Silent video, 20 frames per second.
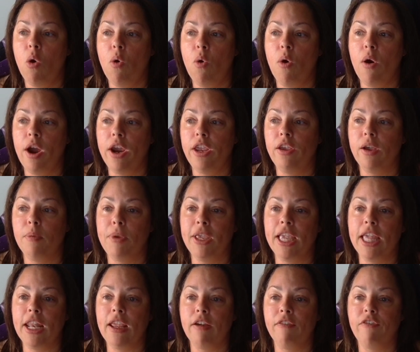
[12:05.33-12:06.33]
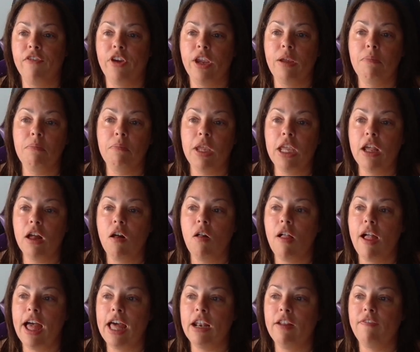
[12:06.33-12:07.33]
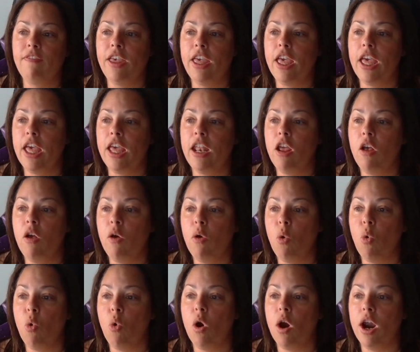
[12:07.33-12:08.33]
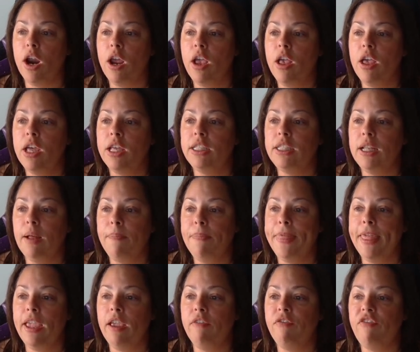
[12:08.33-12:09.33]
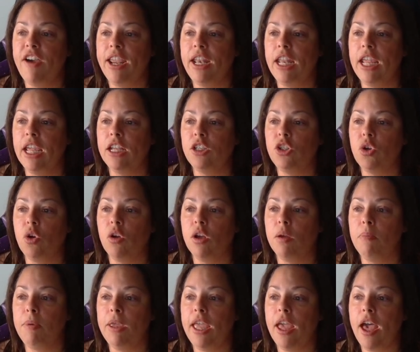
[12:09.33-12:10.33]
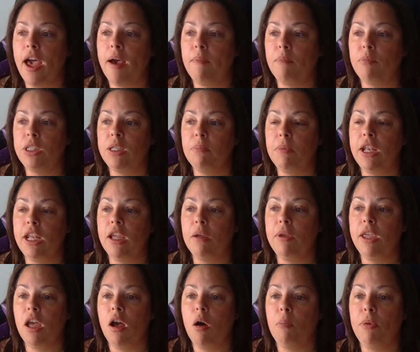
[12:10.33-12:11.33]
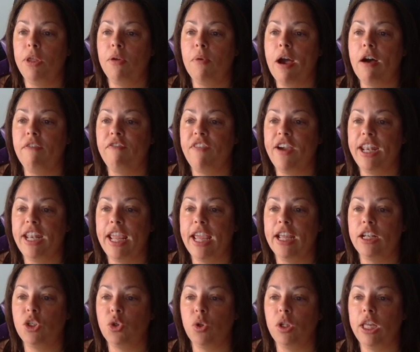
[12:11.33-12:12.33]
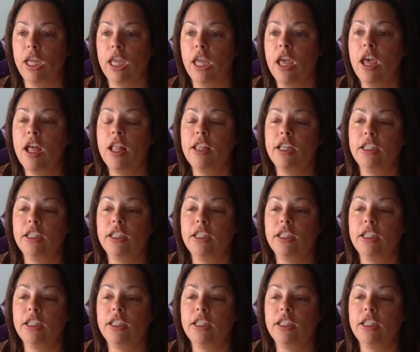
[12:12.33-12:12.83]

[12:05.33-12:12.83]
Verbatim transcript: or you could be getting a free meal out of it, or something financial could be hap- somebody could be helping you out financially.